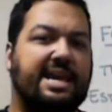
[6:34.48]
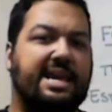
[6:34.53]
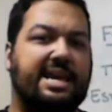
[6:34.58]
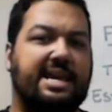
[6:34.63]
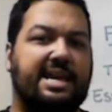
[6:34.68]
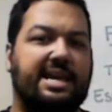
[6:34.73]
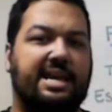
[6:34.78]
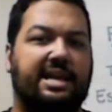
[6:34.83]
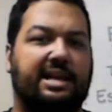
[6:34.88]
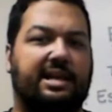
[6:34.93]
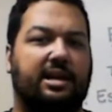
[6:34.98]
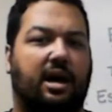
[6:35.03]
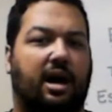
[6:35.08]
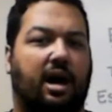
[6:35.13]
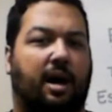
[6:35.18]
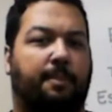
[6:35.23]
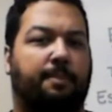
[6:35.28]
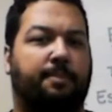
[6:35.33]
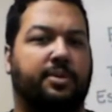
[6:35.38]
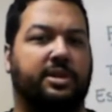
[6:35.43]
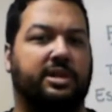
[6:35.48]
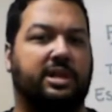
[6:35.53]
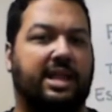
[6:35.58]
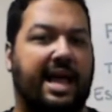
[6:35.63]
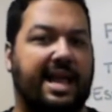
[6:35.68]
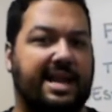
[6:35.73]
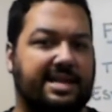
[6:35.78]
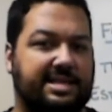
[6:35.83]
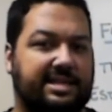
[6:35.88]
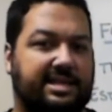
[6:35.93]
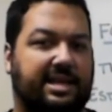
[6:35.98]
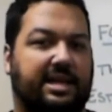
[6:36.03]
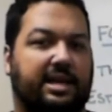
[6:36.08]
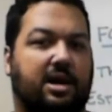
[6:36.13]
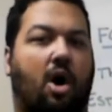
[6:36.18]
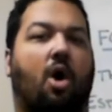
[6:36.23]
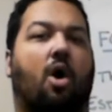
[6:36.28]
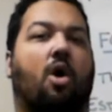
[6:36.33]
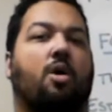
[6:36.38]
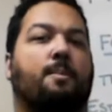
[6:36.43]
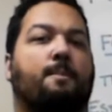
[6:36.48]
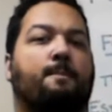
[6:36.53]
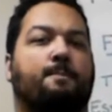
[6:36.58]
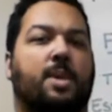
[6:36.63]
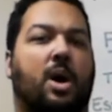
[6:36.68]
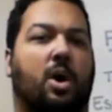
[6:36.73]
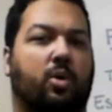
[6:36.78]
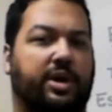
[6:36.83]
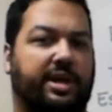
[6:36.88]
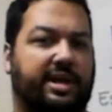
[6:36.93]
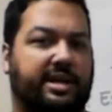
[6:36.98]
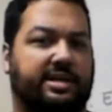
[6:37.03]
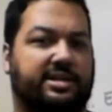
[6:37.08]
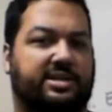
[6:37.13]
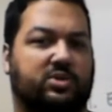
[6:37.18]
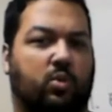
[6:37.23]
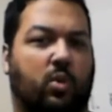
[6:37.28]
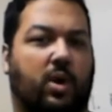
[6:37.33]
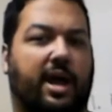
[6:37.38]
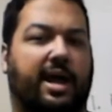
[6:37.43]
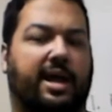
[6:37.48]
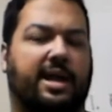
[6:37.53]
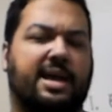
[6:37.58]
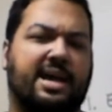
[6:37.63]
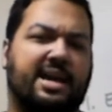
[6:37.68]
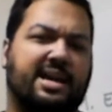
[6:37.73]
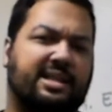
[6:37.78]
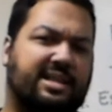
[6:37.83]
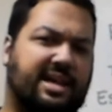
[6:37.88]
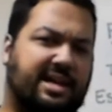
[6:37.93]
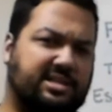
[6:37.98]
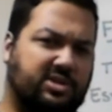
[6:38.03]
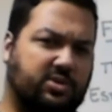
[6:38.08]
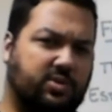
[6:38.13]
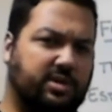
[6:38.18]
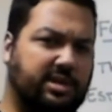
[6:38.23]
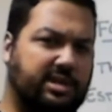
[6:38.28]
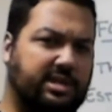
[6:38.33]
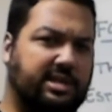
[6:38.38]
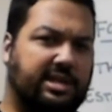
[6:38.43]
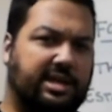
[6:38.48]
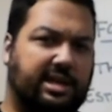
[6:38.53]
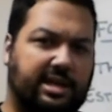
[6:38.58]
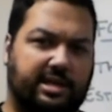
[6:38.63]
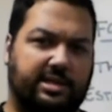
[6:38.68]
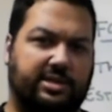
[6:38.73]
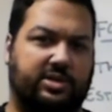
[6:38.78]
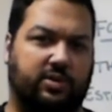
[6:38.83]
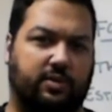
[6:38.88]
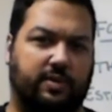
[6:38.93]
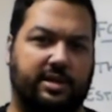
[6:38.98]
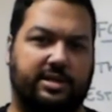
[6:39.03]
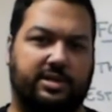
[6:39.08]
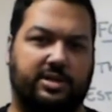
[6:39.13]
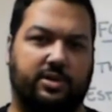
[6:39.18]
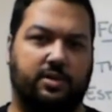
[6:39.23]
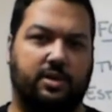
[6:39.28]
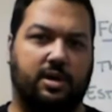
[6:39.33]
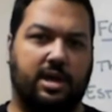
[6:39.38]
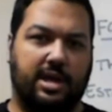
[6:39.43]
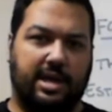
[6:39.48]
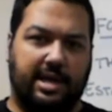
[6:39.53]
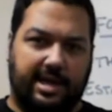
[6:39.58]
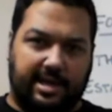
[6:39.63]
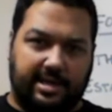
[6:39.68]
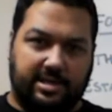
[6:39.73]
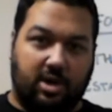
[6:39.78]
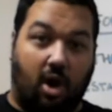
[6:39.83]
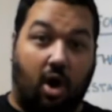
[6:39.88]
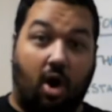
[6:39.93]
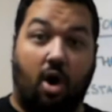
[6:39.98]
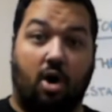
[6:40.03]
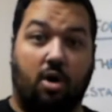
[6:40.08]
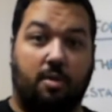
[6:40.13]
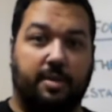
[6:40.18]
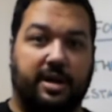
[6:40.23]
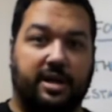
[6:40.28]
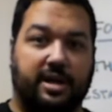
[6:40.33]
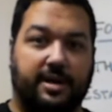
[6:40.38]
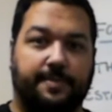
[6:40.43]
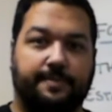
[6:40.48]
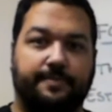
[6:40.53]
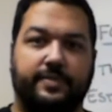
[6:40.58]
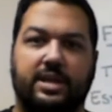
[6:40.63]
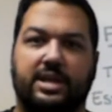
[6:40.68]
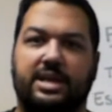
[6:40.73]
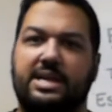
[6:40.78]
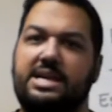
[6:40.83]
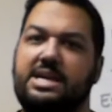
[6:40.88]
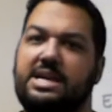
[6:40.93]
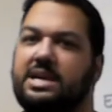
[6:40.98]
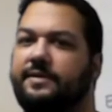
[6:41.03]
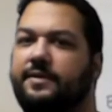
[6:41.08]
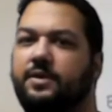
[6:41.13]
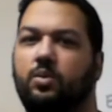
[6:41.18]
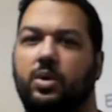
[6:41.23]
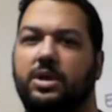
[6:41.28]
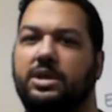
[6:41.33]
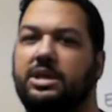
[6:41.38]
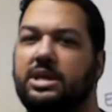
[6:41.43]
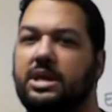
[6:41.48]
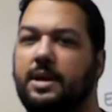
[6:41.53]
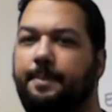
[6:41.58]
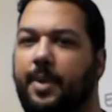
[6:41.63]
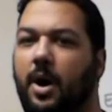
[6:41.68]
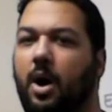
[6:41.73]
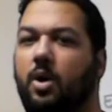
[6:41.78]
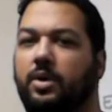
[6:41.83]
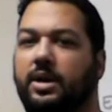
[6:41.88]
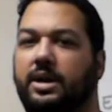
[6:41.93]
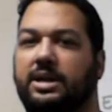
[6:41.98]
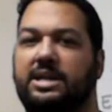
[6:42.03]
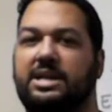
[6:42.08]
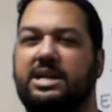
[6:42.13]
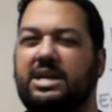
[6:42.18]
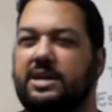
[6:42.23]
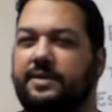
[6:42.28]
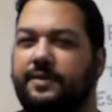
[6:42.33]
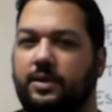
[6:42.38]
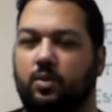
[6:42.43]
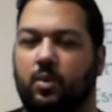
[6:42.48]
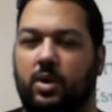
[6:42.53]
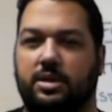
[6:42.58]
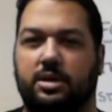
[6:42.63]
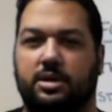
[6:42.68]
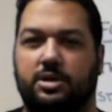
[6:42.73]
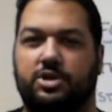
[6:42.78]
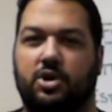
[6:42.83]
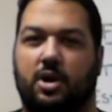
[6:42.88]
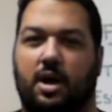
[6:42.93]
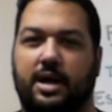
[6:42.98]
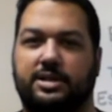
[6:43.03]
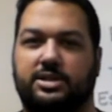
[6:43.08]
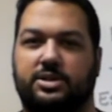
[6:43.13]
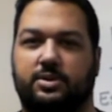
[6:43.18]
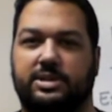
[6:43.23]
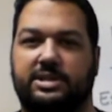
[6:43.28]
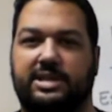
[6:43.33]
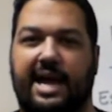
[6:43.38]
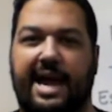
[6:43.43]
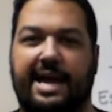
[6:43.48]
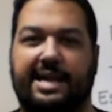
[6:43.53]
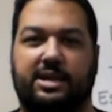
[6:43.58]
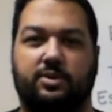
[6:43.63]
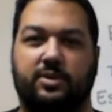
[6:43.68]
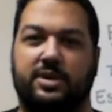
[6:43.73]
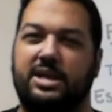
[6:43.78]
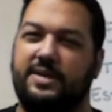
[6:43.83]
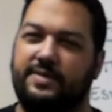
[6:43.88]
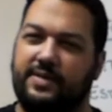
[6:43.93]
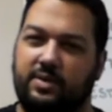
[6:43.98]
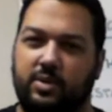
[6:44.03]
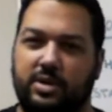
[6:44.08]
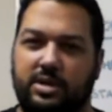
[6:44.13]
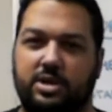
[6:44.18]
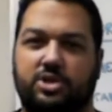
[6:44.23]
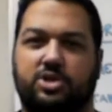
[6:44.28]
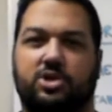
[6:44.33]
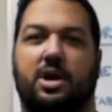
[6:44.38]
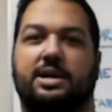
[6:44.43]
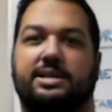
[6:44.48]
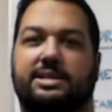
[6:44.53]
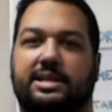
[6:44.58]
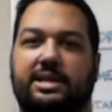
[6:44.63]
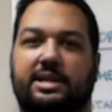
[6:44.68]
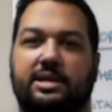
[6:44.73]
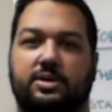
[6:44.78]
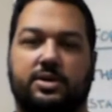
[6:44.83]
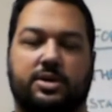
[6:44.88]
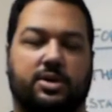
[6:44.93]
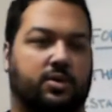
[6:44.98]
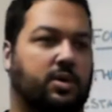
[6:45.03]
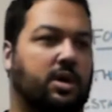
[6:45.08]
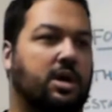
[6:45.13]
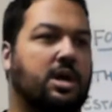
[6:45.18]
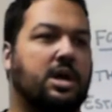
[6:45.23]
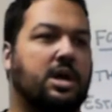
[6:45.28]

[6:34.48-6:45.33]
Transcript: in a blending, harmonious way. That's really the key to Soresu, is harmony. Even with the opponent, even when they're trying to attack you, even when they're trying to kill you,